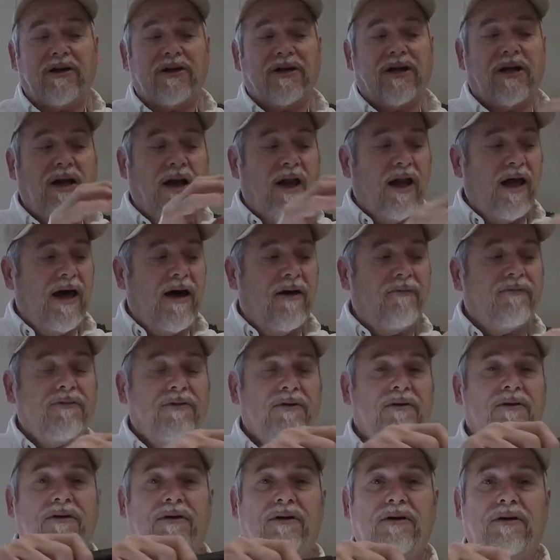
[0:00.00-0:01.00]
to the left.
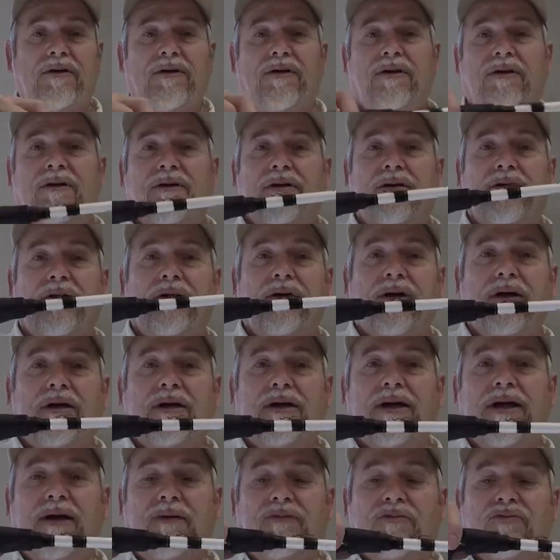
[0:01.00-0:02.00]
It'll
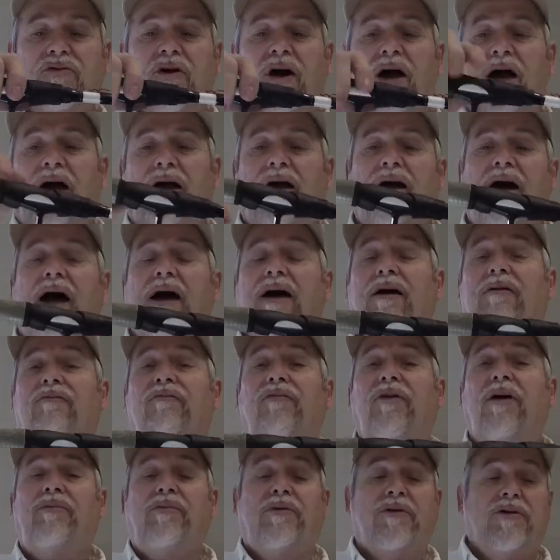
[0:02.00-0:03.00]
give drag. I can
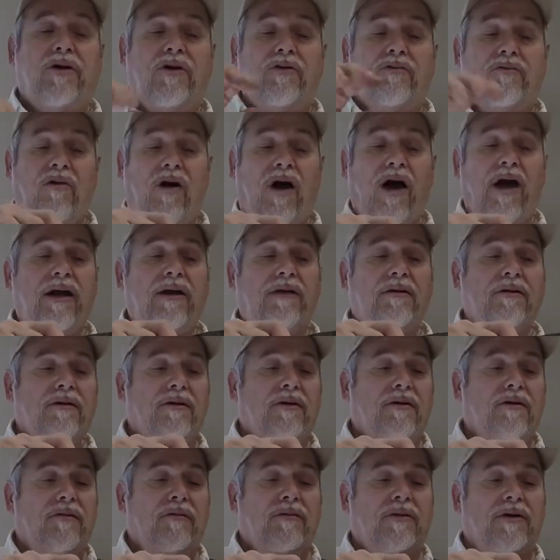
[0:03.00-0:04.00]
flip it to the right.
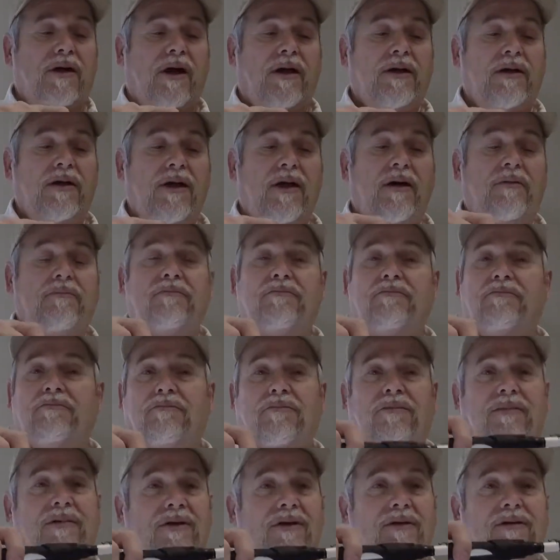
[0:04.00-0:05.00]
Let me tighten it up.
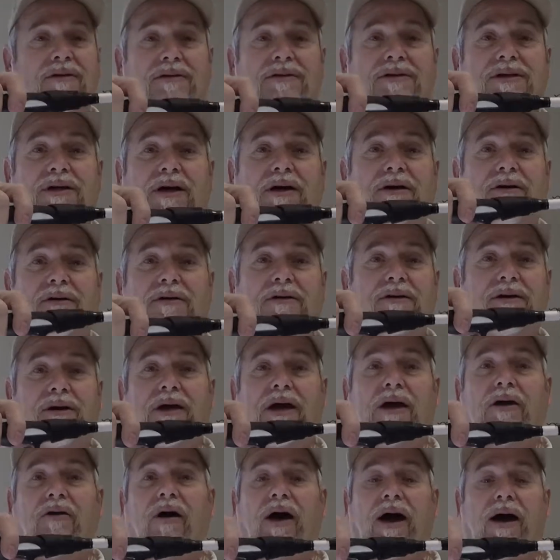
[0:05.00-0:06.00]
See here?
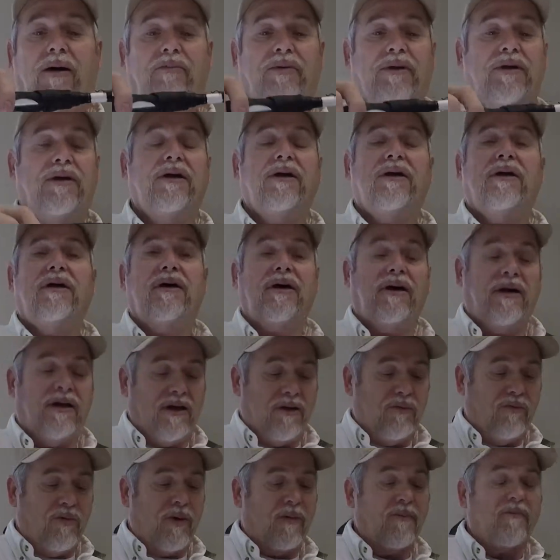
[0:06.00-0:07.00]
Ain't gonna happen.
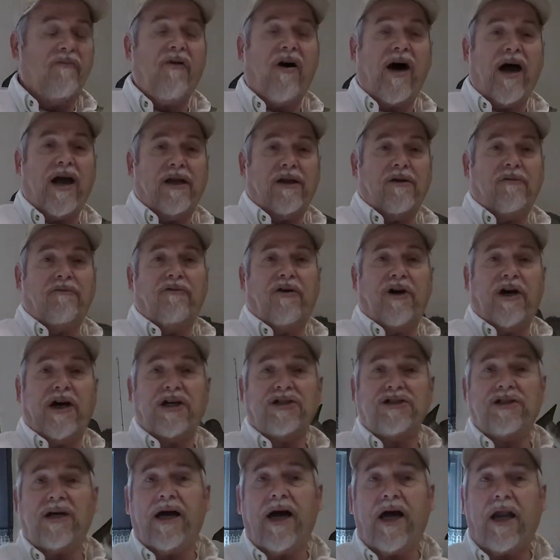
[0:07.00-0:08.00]
When I'm fighting the
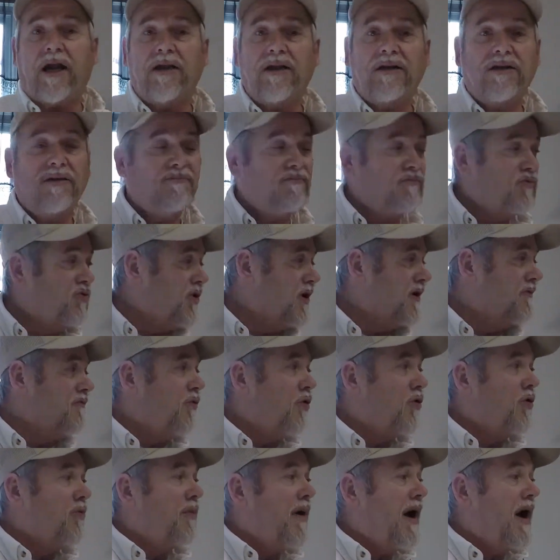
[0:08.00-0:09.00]
fish, I got a 3 or
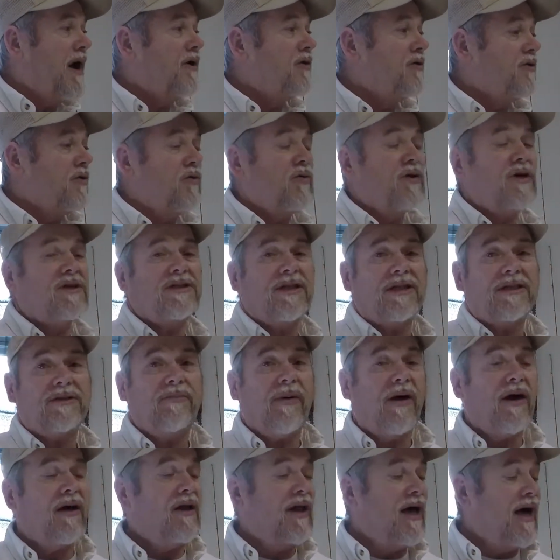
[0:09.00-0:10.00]
4 pound on, a 6
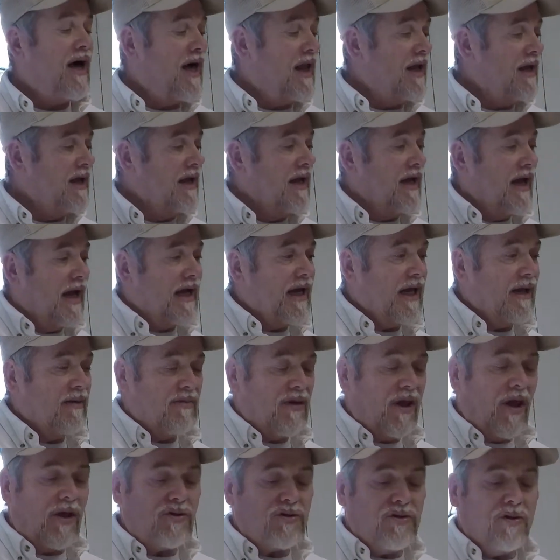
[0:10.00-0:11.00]
pound line. I get
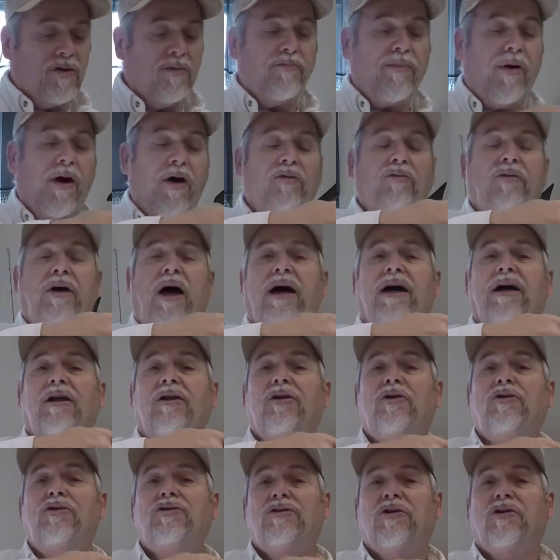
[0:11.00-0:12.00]
close to the boat. I can
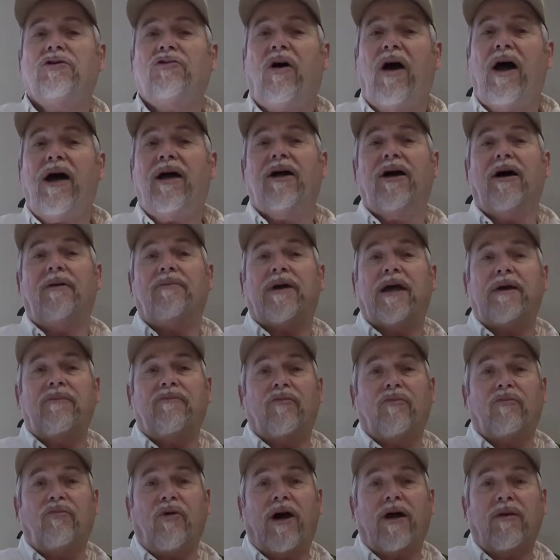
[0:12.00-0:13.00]
loosen the drag up, keep
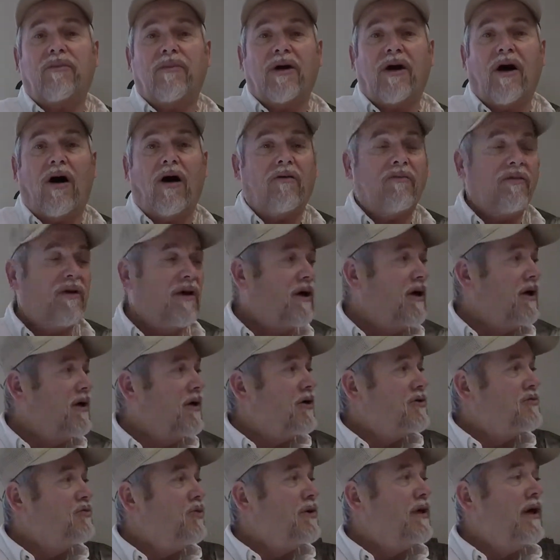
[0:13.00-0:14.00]
from breaking me off.
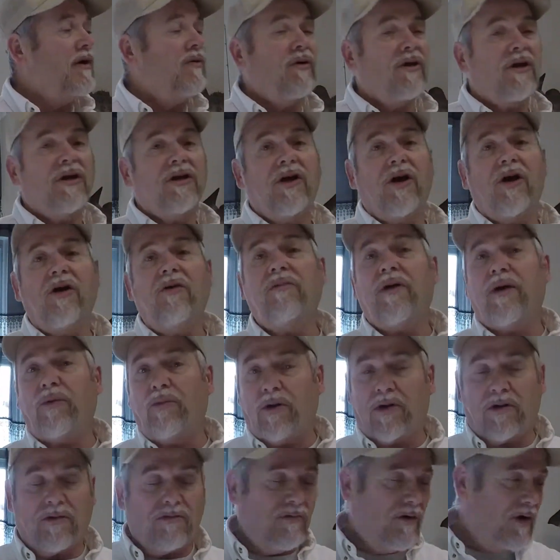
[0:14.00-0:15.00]
Because what they want to do, they
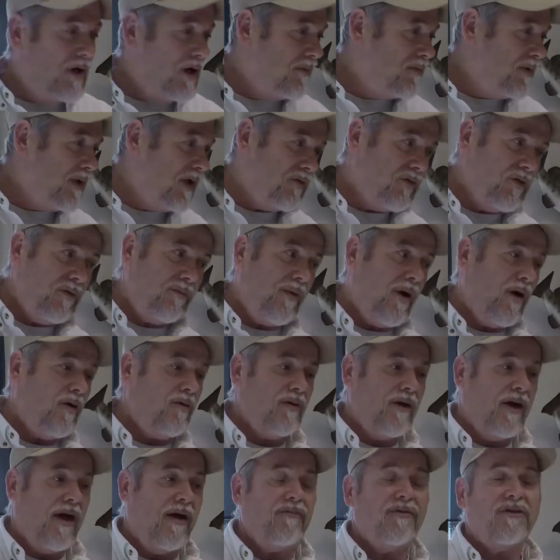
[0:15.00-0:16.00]
want to run underneath the
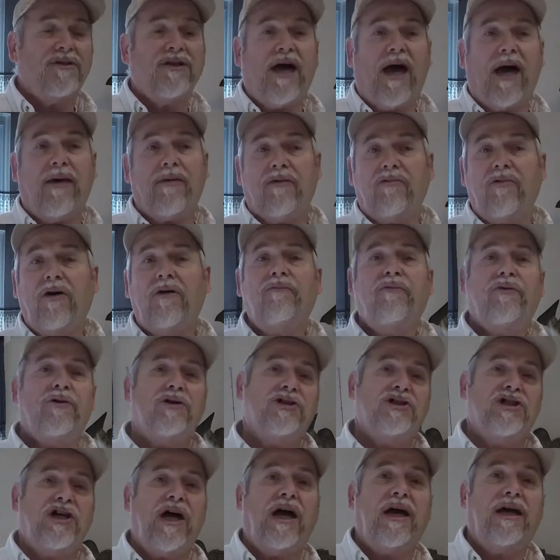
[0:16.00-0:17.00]
boat every time. They run for the
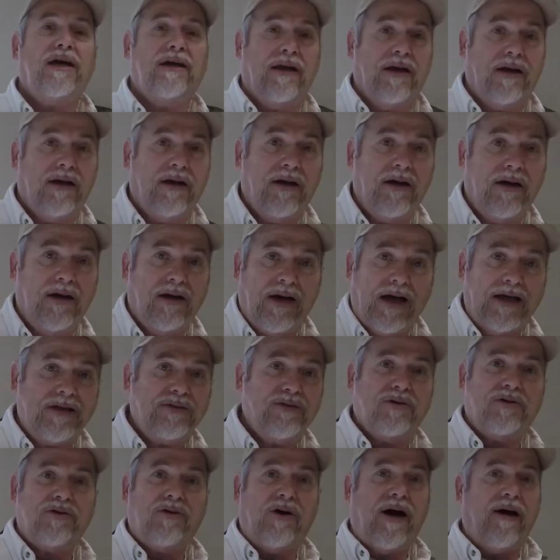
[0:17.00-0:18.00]
shade. That's
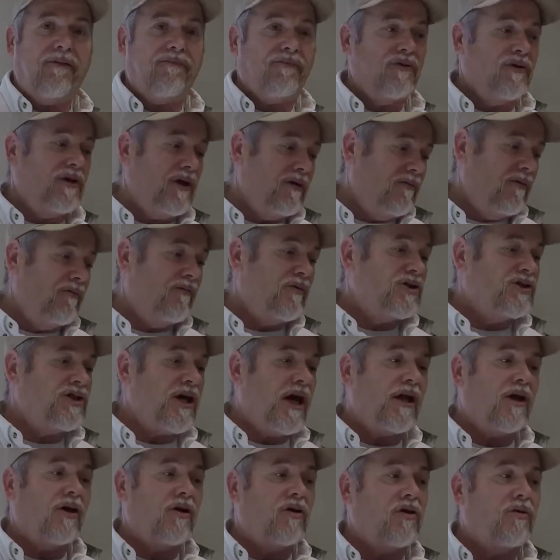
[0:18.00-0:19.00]
what they're after. They run for the
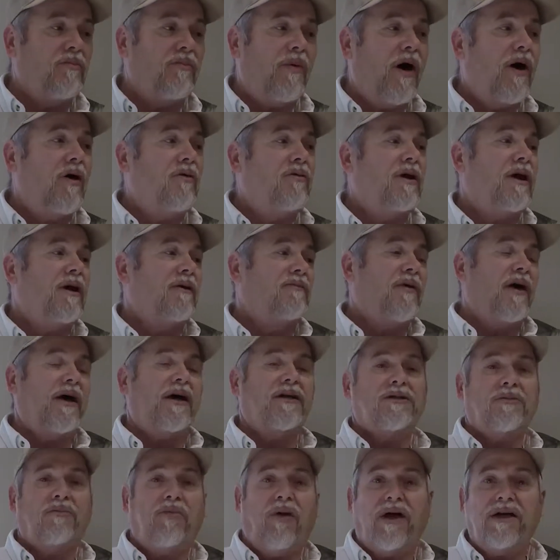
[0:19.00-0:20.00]
shade under the boat, think
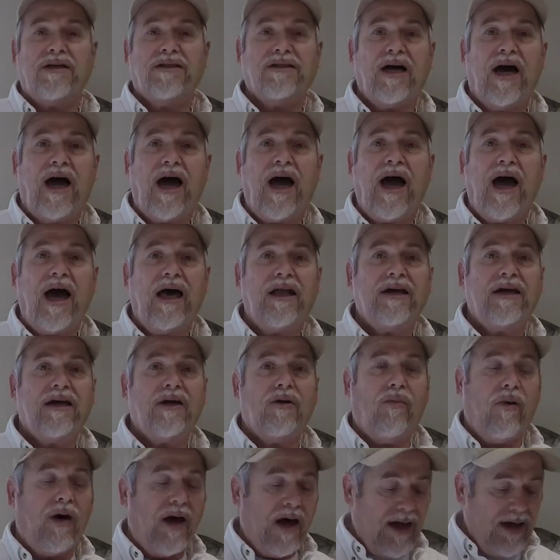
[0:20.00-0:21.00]
it's a place to hide and get
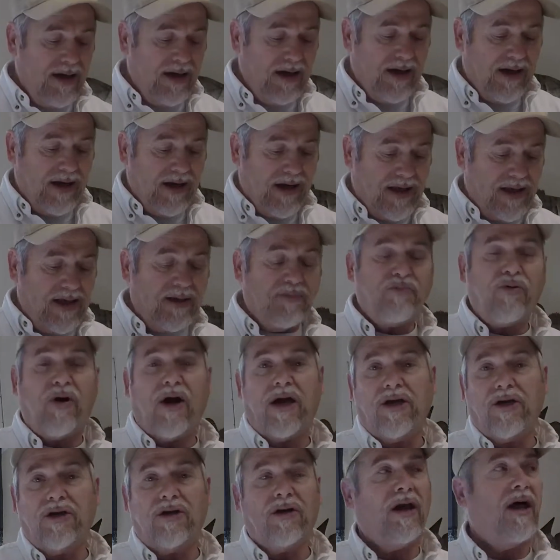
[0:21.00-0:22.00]
away, and they
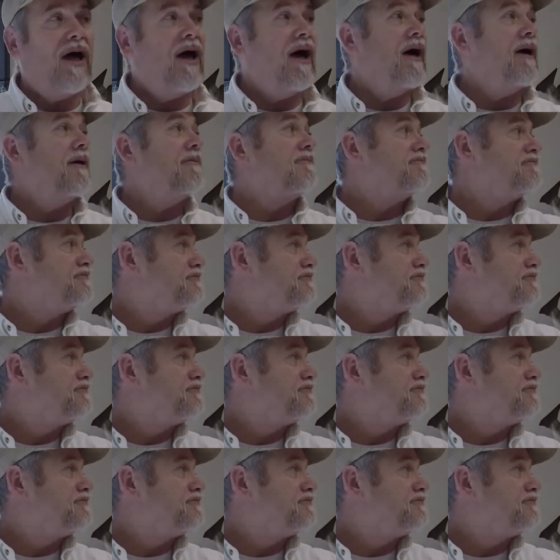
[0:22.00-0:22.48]
break your line.